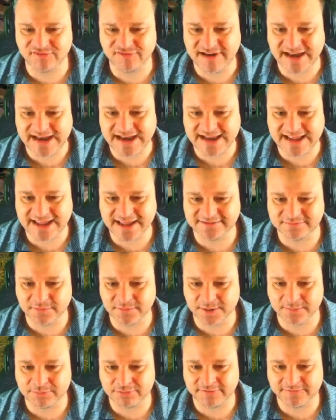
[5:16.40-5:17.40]
really is
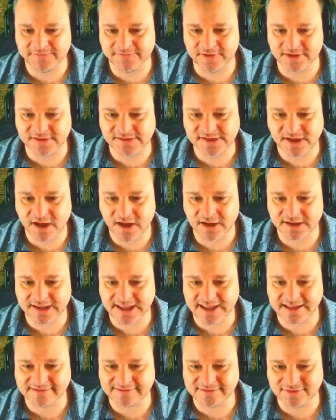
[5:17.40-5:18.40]
my preferred target.
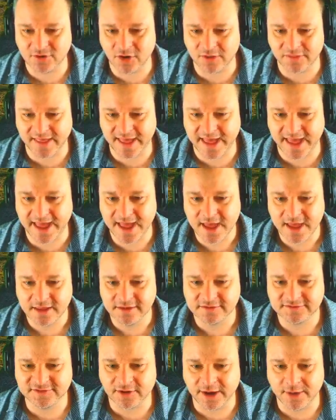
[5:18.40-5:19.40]
He's not there,
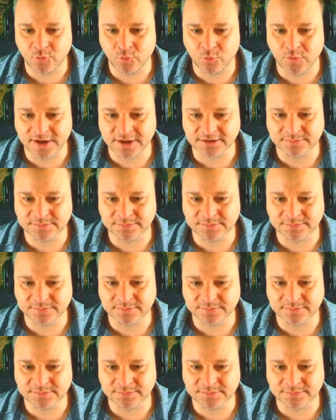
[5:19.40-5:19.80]
so I will